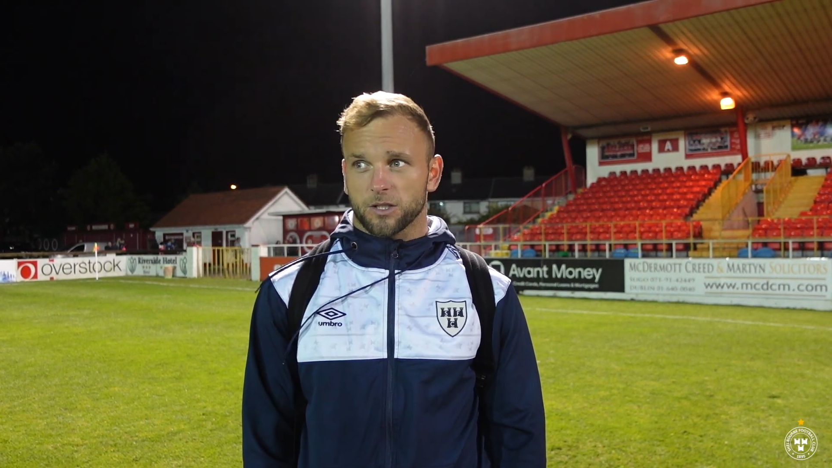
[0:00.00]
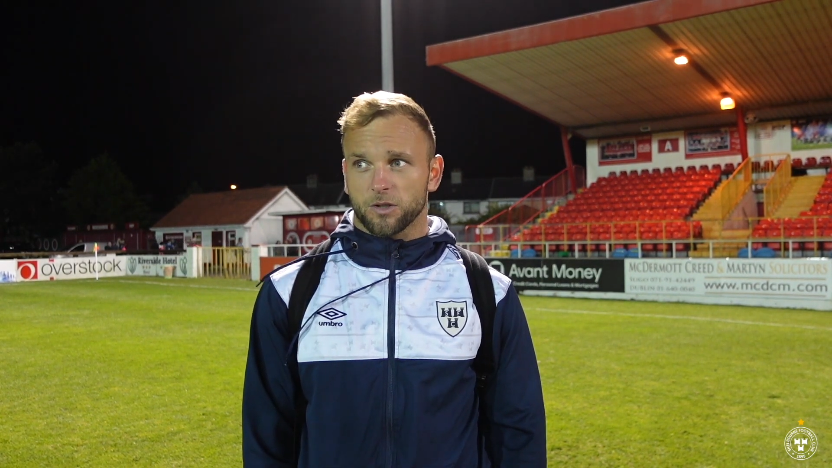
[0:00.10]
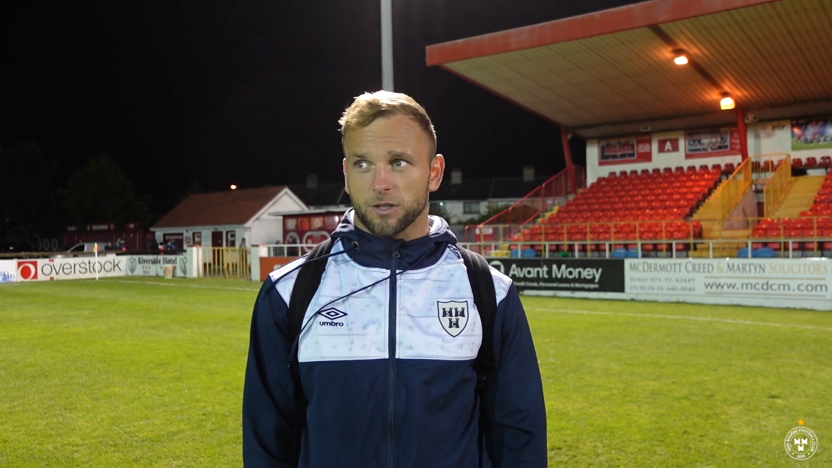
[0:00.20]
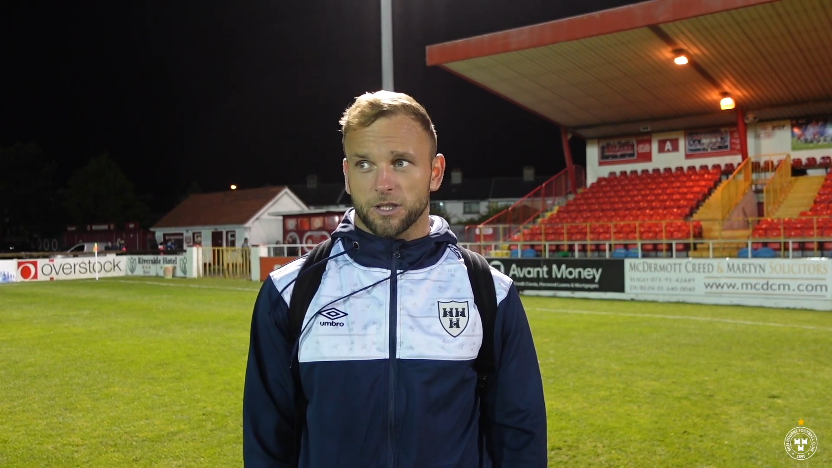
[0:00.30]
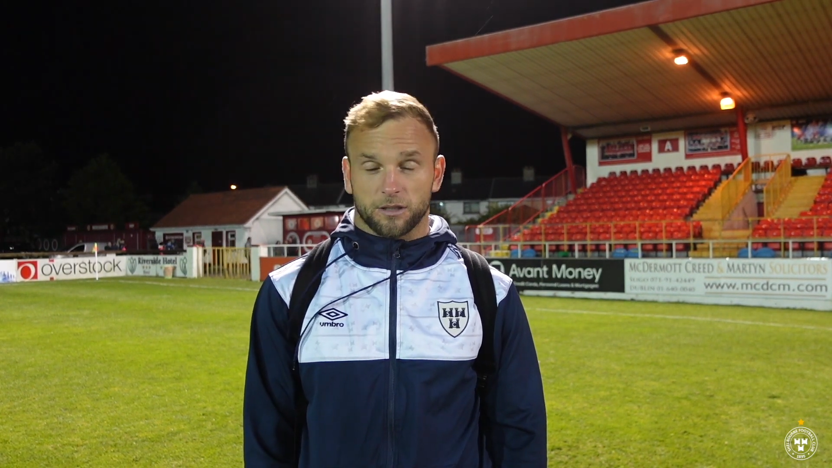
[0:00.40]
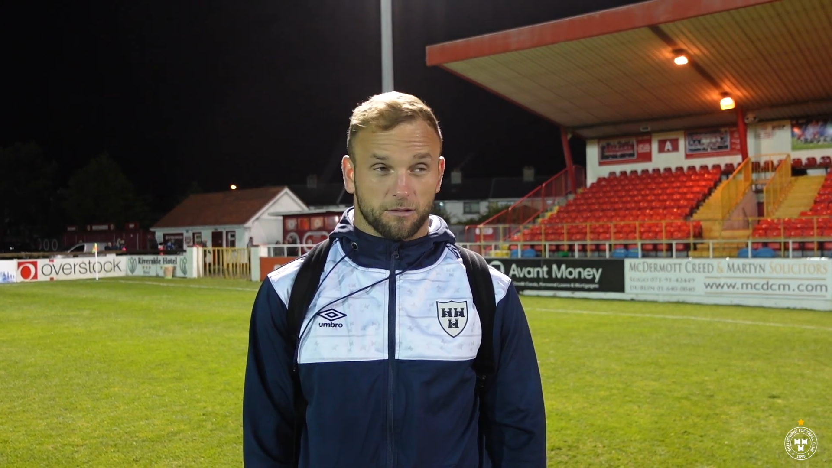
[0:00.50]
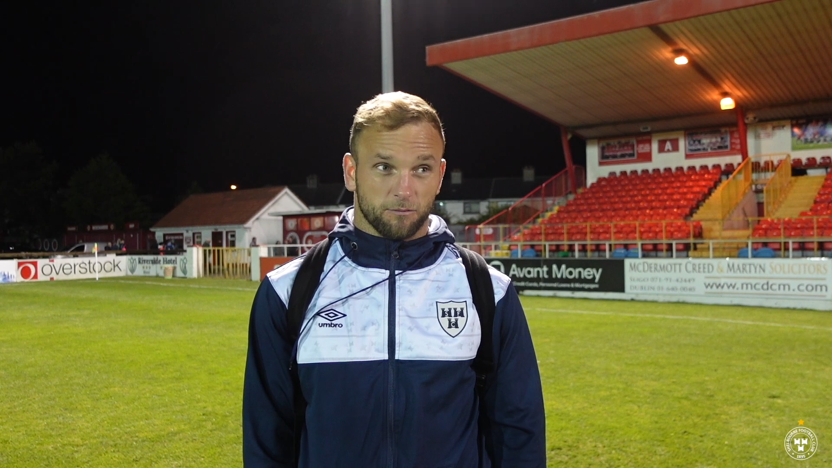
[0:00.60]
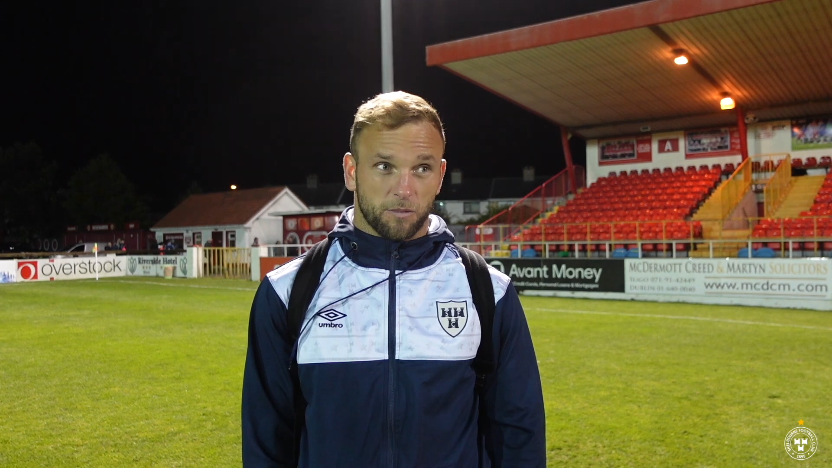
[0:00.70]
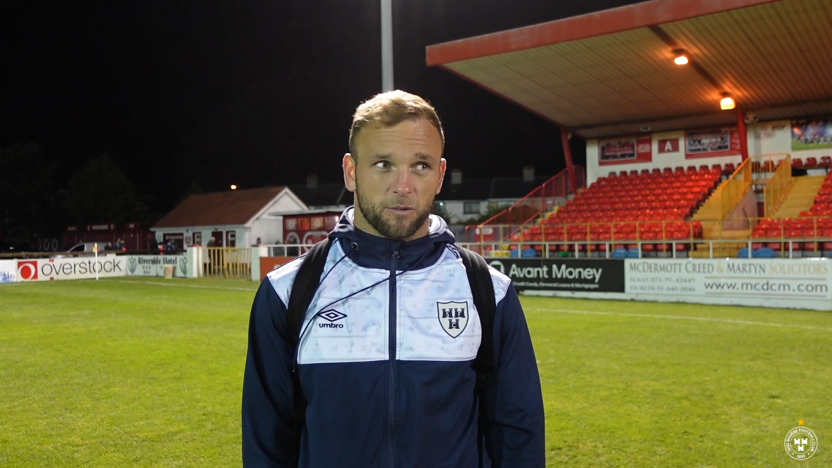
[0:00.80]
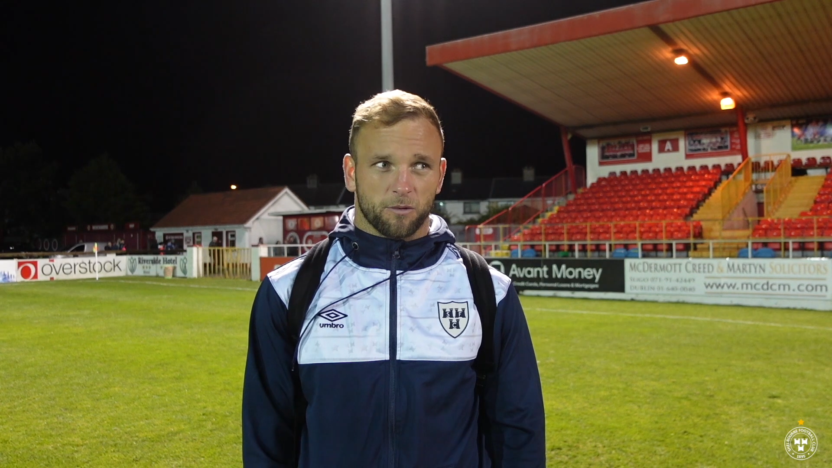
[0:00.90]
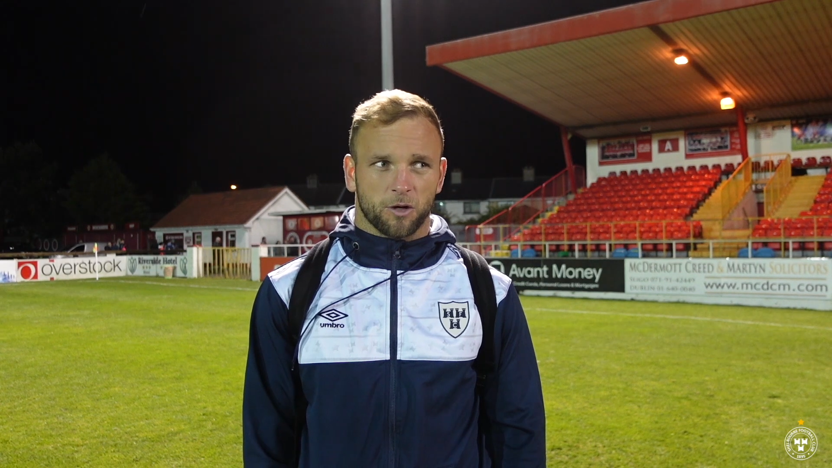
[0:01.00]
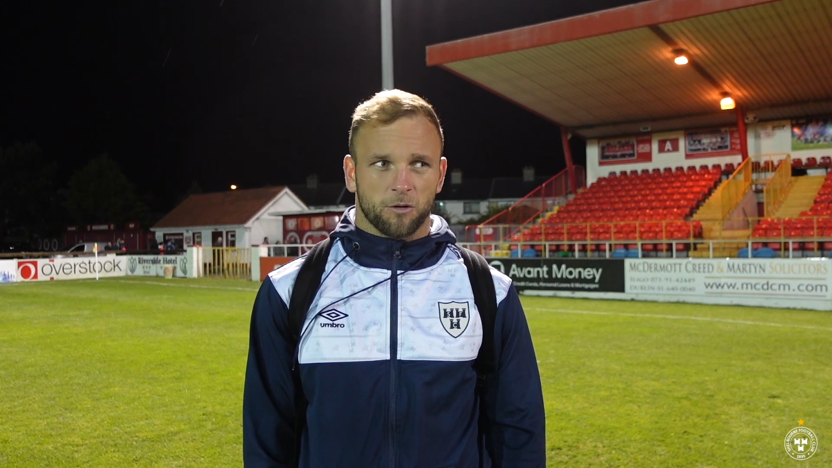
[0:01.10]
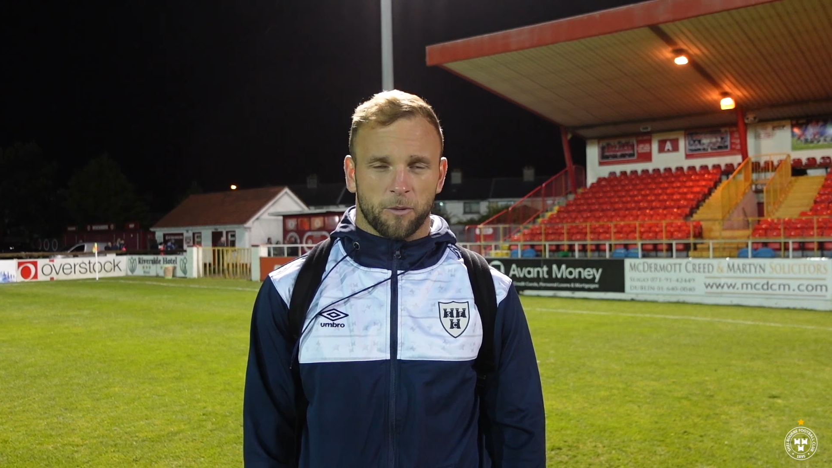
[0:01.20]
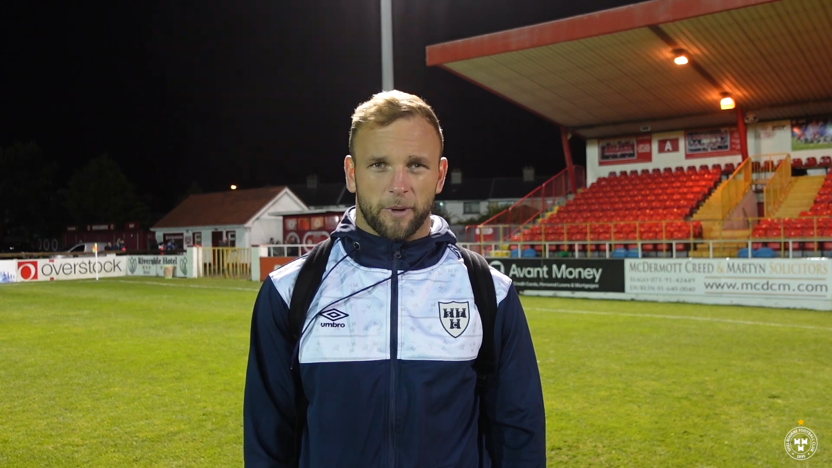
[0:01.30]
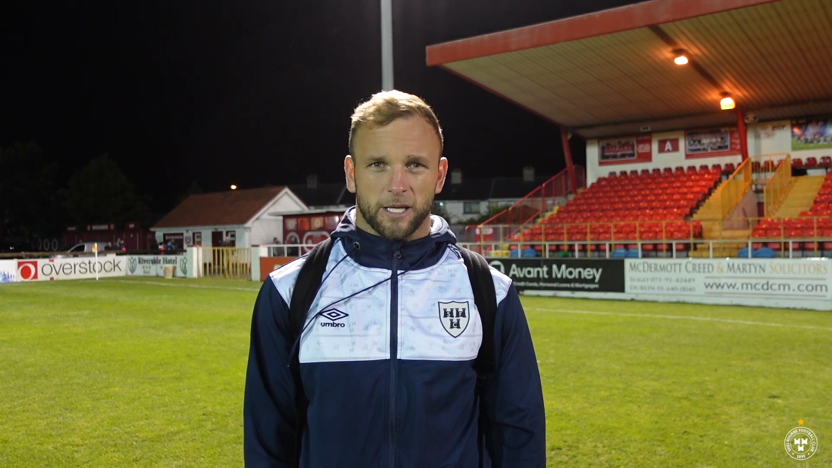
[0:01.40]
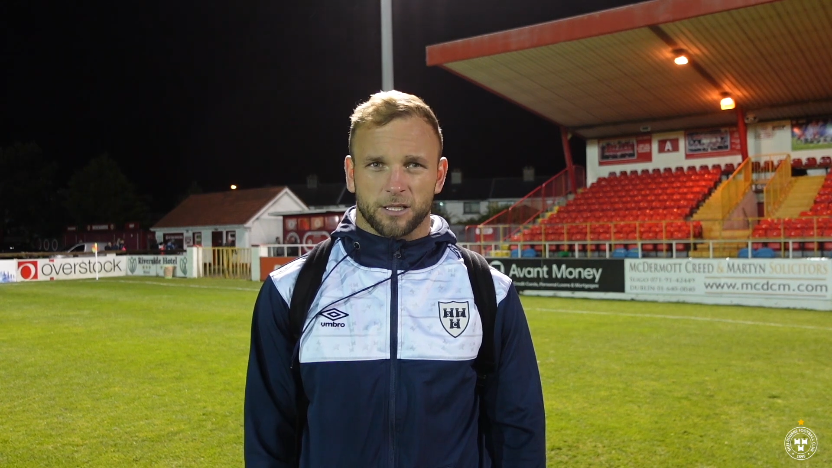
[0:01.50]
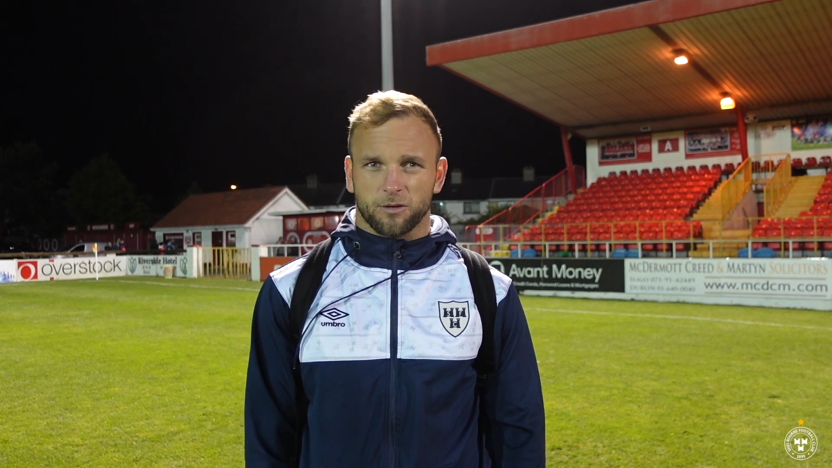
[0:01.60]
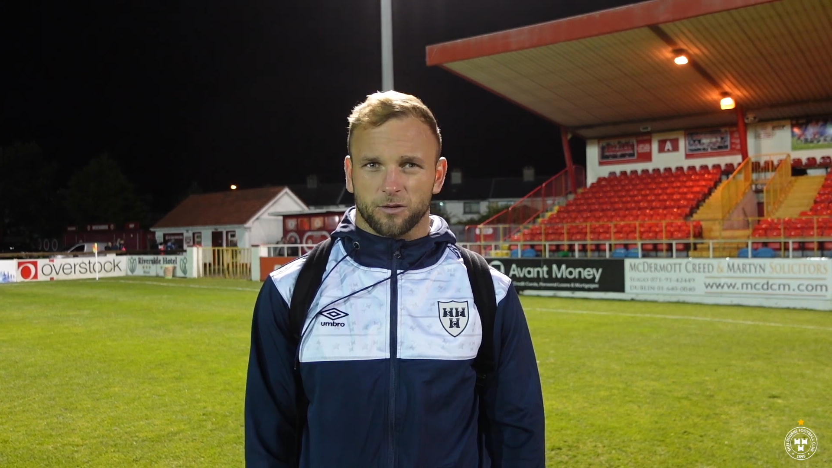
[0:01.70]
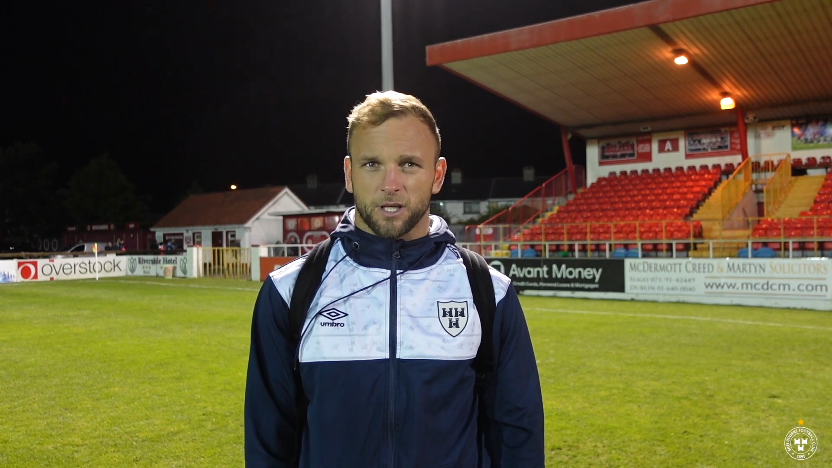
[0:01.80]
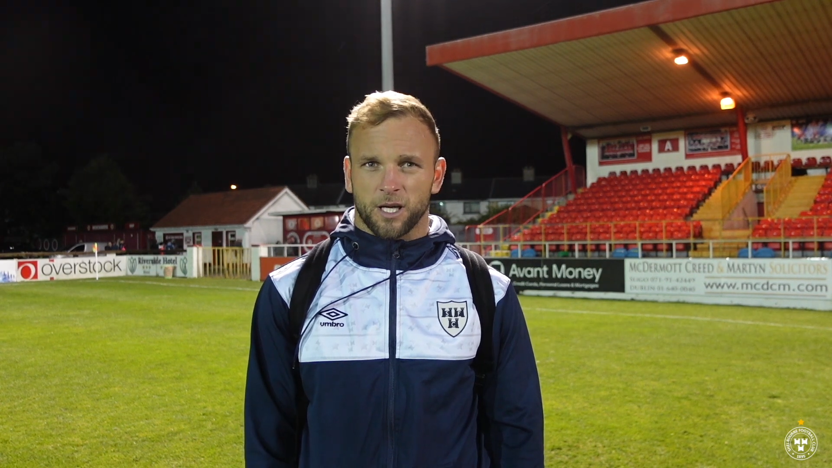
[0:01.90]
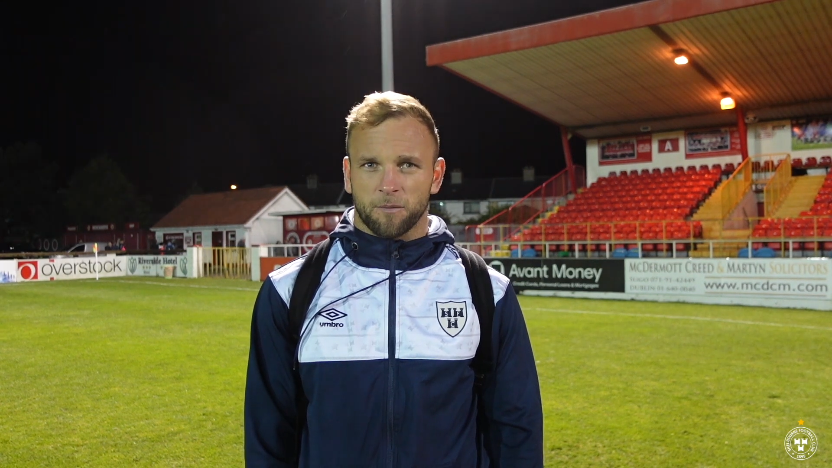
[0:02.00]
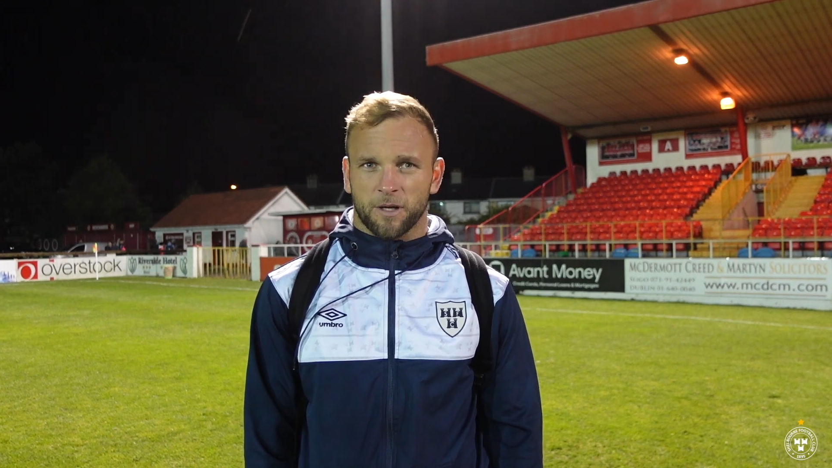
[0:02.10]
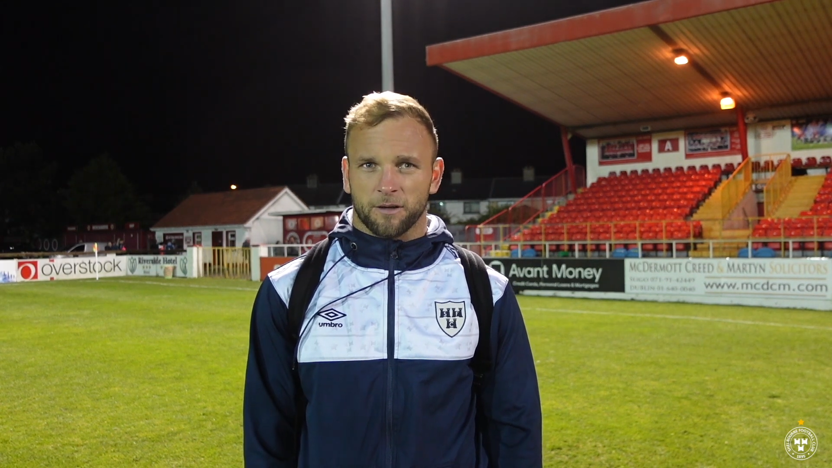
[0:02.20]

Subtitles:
So we're coming up against a good team,